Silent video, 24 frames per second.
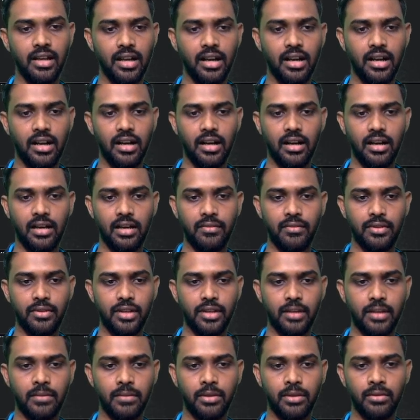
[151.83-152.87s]
and if you
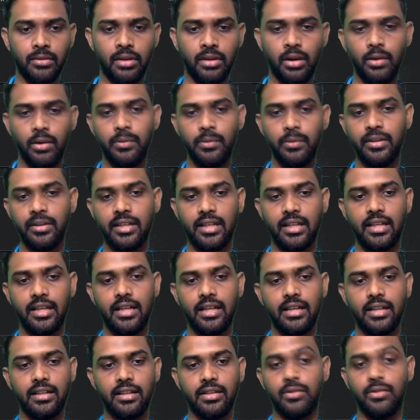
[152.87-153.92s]
come down how do we
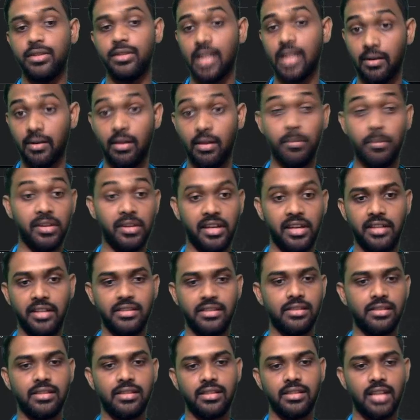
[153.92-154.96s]
create you know, Java
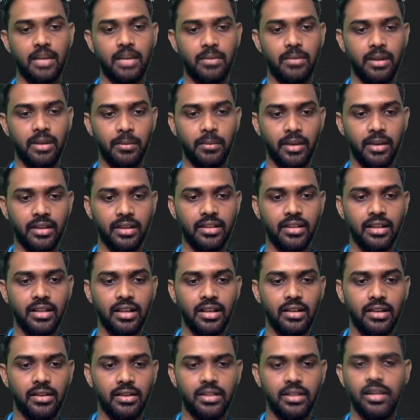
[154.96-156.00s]
applications in IBM I
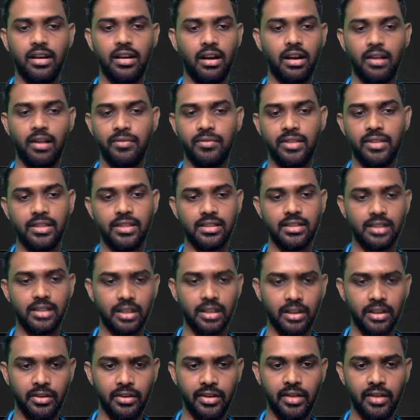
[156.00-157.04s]
okay there are a lot of things
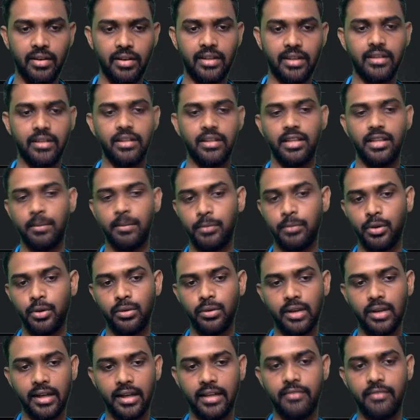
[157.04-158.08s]
and you have like a
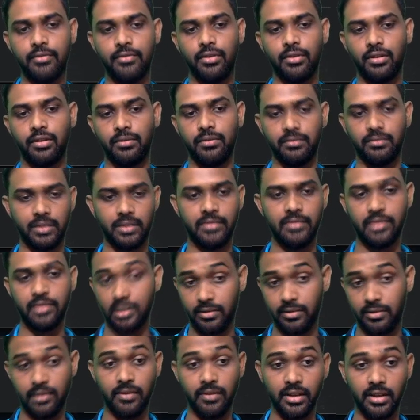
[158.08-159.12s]
MQ guide for
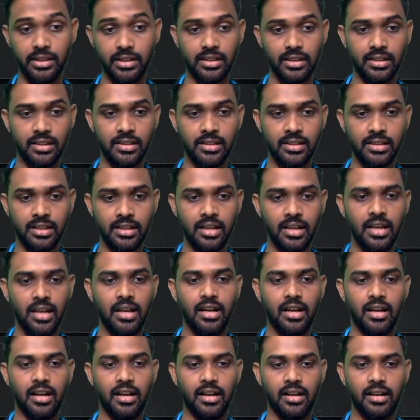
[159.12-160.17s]
different different versions
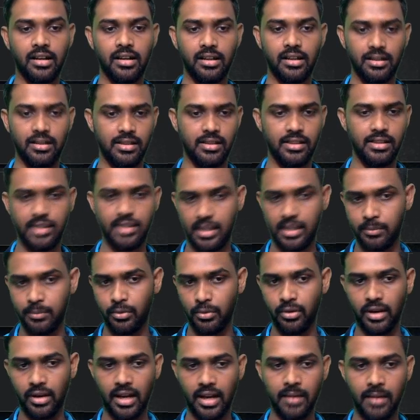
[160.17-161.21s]
and uh, CGI
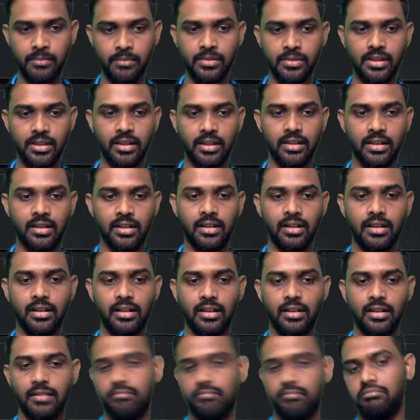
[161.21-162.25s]
programs and uh,